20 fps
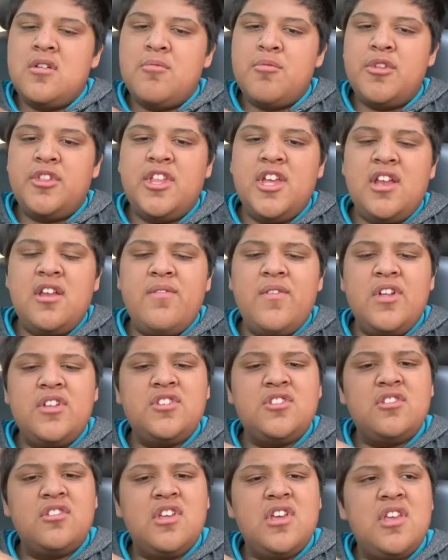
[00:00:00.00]
But then
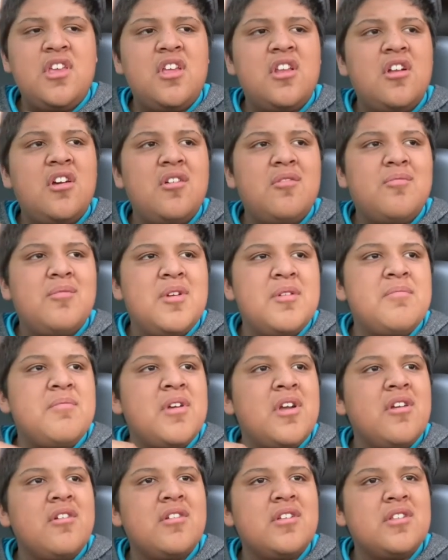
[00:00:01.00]
eventually, my
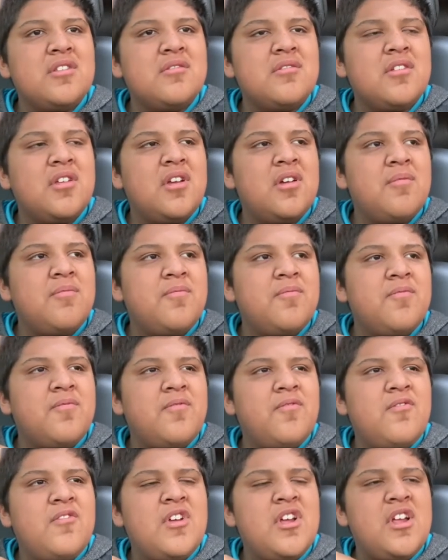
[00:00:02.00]
parent,
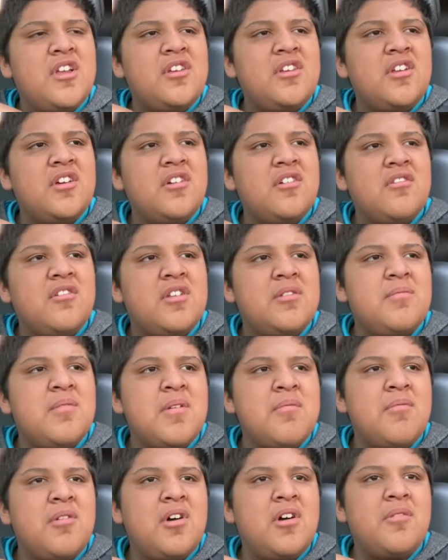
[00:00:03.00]
Fernando and
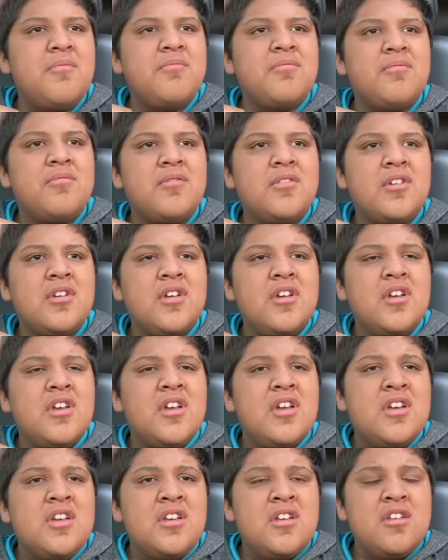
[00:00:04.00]
my mom,
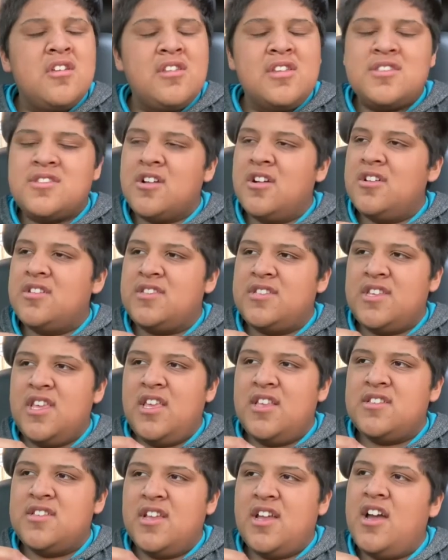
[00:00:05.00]
they started
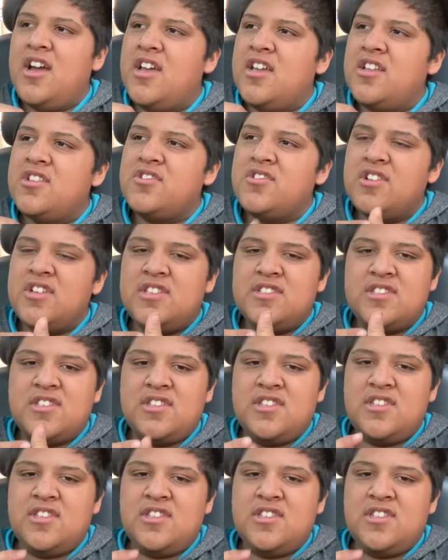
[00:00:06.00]
seeing psychiatrists, and,